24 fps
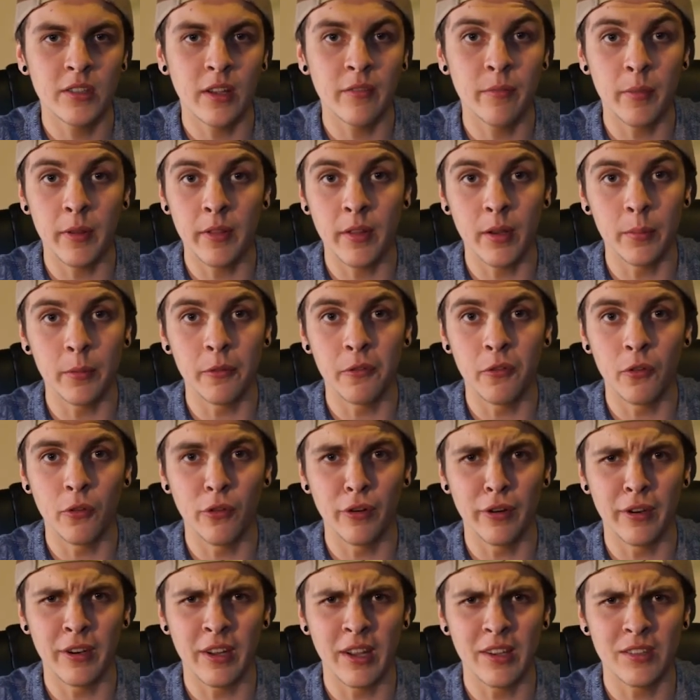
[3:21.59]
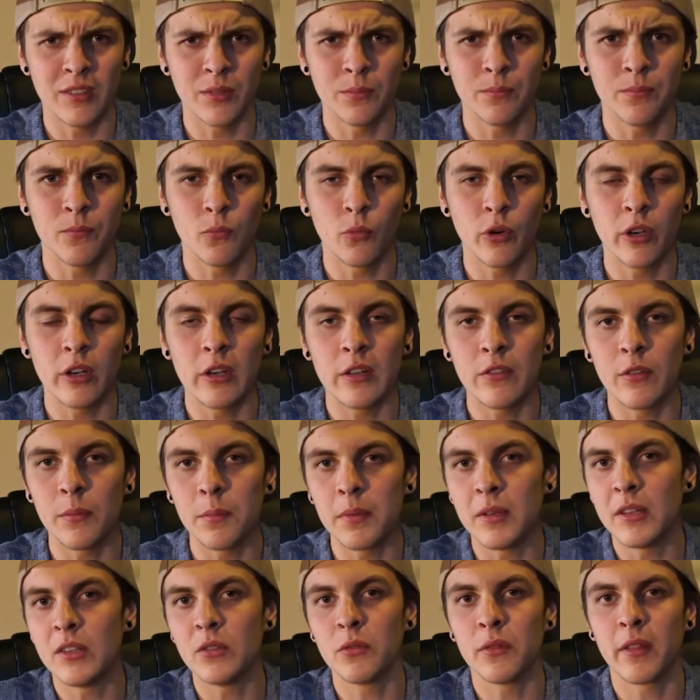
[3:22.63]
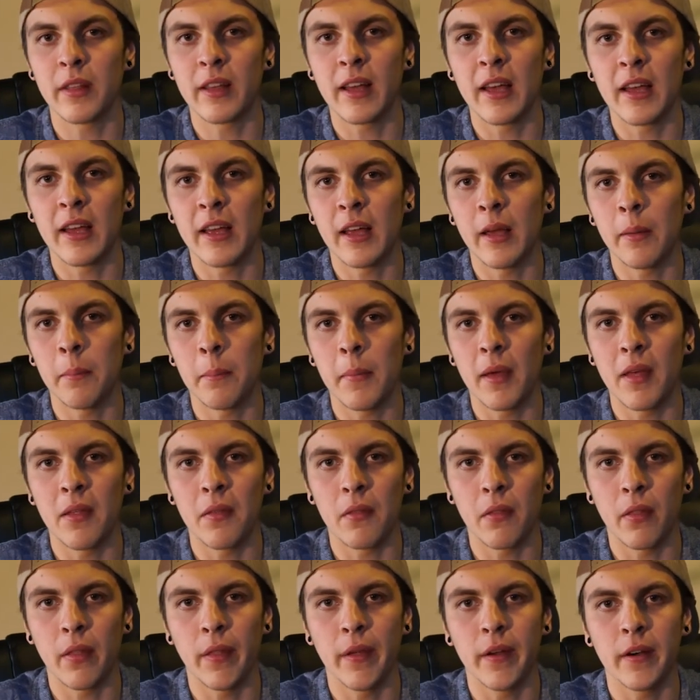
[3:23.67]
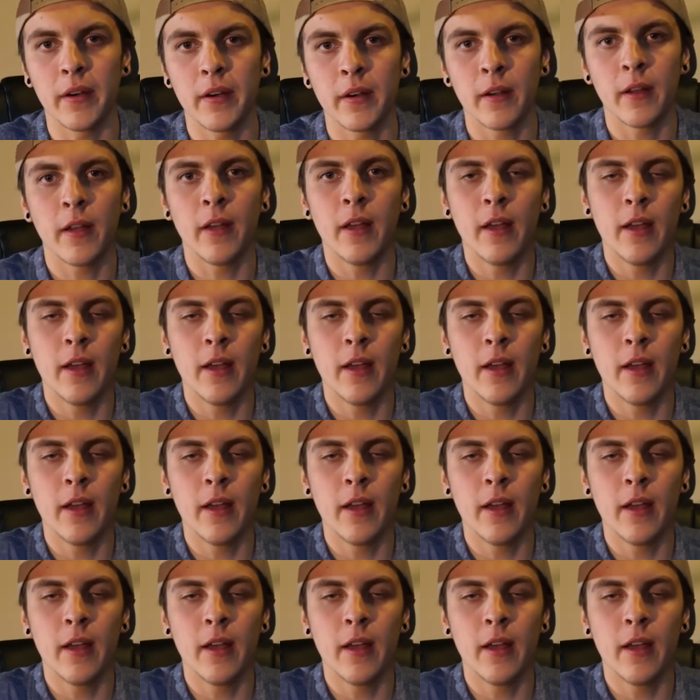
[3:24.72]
I've been there before and got some weird EVPs with a guy I met there.